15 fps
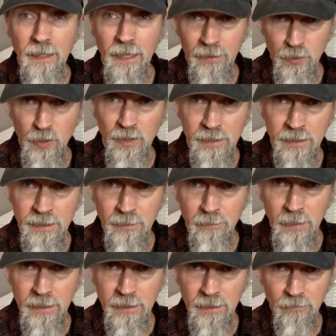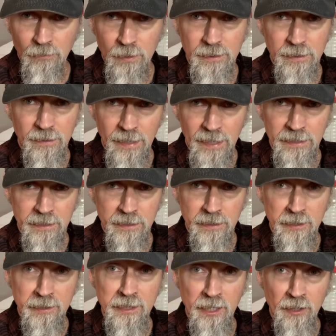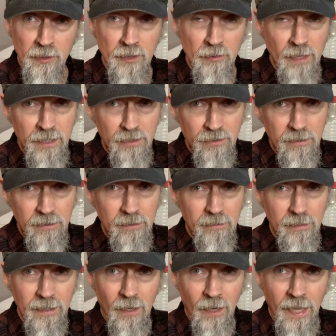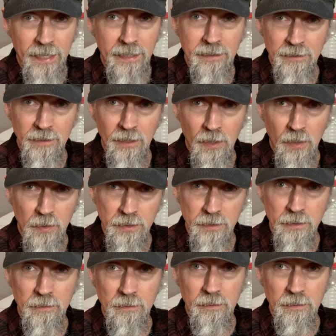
and you can see a big difference. That's the deterioration that light can cause.